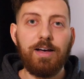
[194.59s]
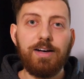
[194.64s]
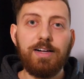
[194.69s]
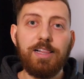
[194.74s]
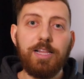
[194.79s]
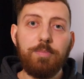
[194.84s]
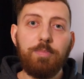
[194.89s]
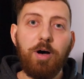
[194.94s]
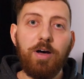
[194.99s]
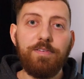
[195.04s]

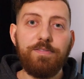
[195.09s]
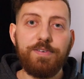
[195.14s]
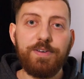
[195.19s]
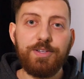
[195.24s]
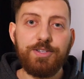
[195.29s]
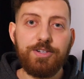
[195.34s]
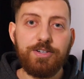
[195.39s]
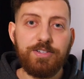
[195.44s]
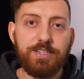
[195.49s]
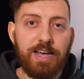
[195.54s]
Clip-on
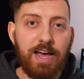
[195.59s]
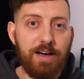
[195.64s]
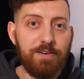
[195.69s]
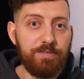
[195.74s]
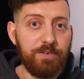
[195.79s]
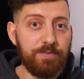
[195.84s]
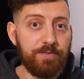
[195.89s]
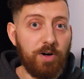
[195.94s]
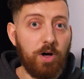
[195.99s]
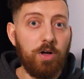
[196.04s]
filters
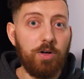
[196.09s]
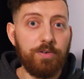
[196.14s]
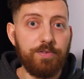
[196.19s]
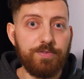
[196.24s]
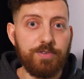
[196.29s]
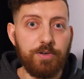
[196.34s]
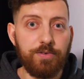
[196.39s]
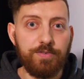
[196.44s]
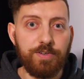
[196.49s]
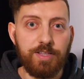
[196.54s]
have
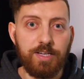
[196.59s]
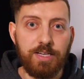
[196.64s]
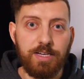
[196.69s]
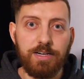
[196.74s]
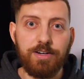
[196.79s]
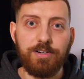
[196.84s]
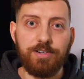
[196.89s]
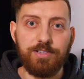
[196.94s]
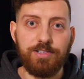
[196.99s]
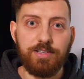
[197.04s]
evolved over the
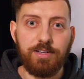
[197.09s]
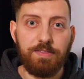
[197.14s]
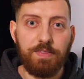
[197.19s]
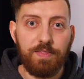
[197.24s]
years,